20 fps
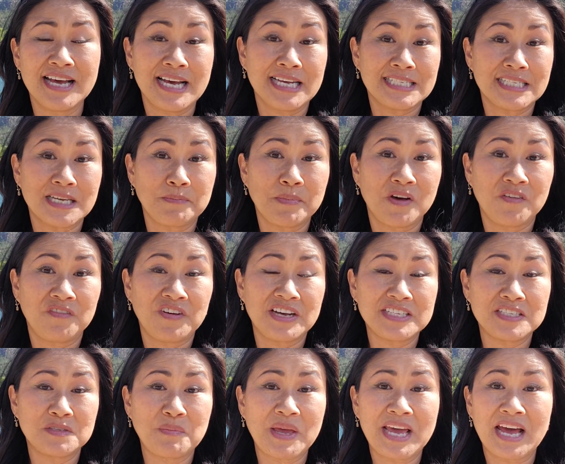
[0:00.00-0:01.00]
Some of
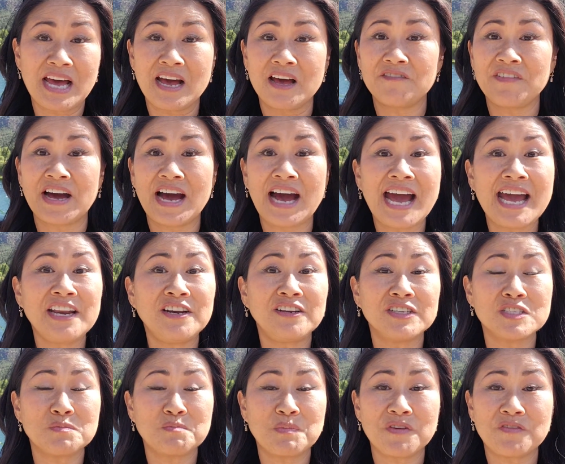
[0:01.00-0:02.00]
us may have
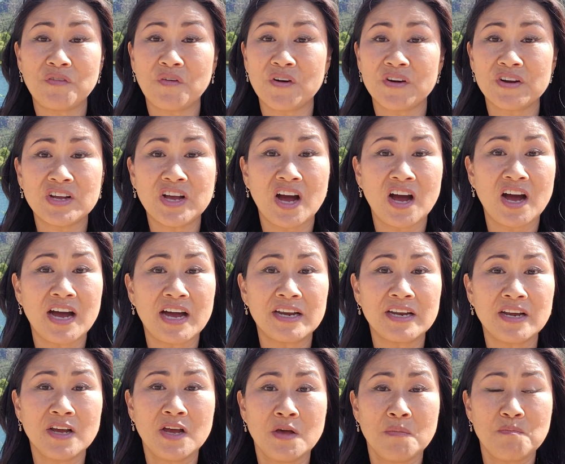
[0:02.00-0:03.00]
idols before
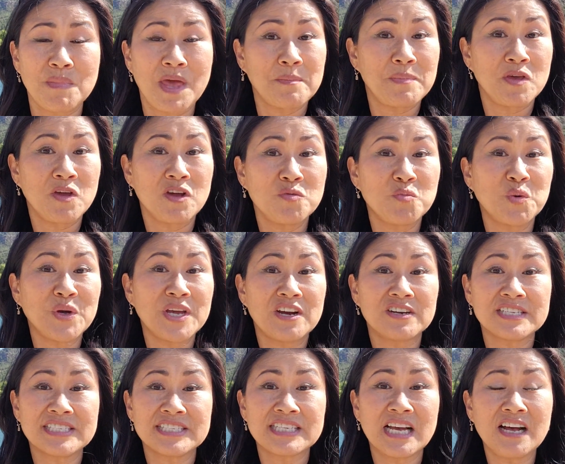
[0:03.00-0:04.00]
God. Maybe we
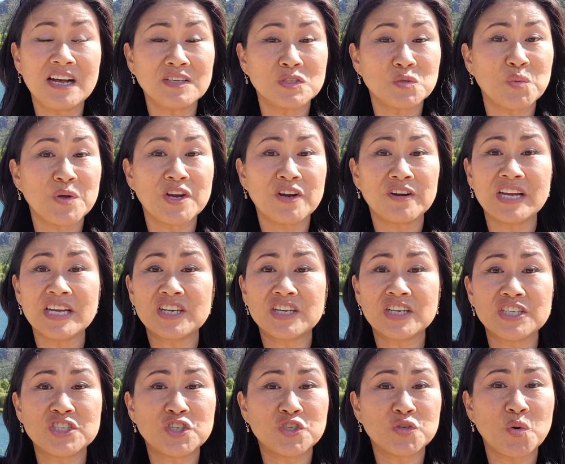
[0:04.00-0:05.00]
ourselves, we are in
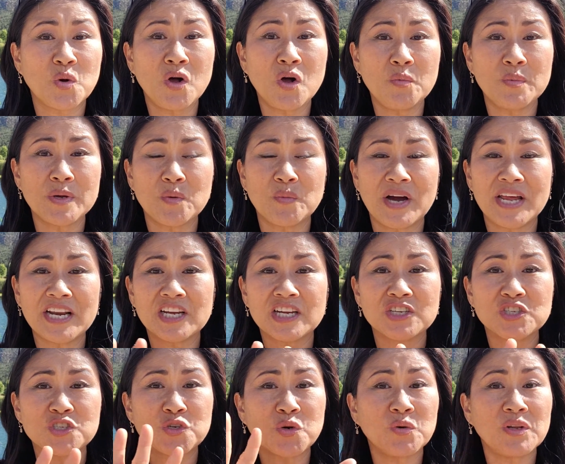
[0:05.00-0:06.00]
control. We want to
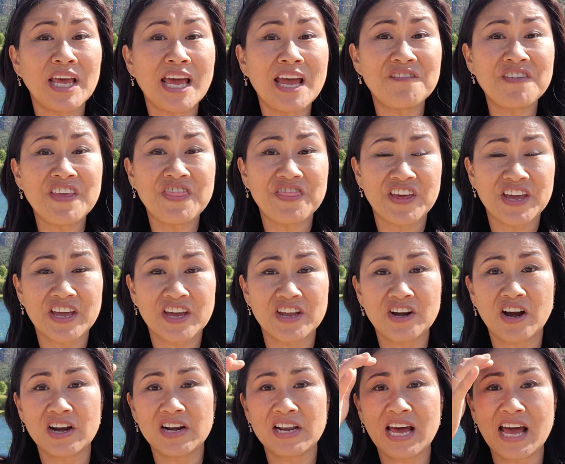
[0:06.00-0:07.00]
control everything in
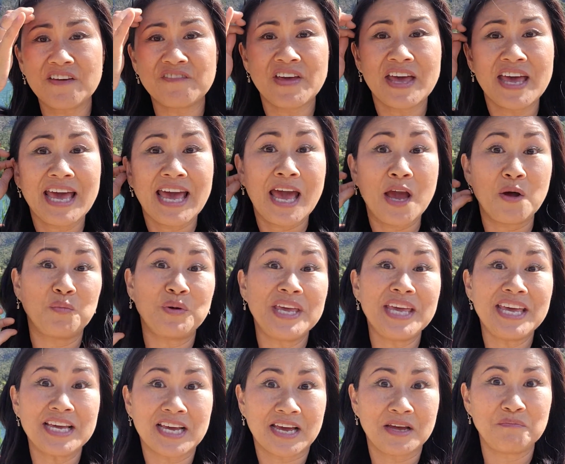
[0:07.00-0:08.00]
our life, and
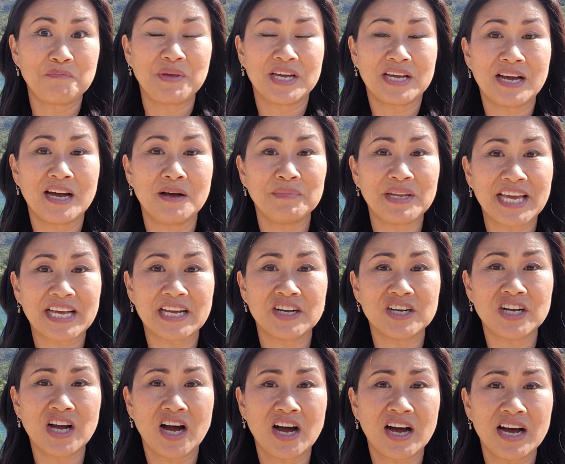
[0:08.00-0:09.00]
we can become like a
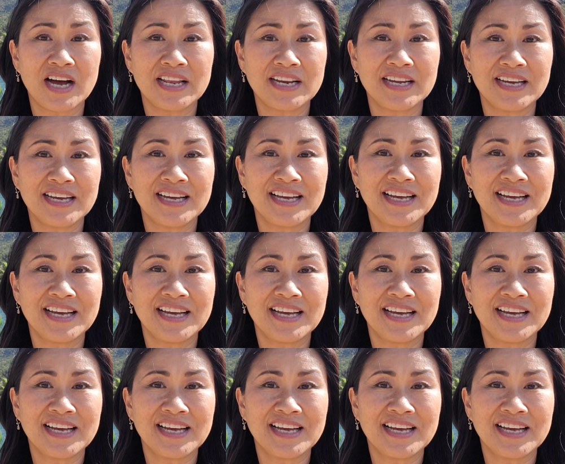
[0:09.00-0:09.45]
God.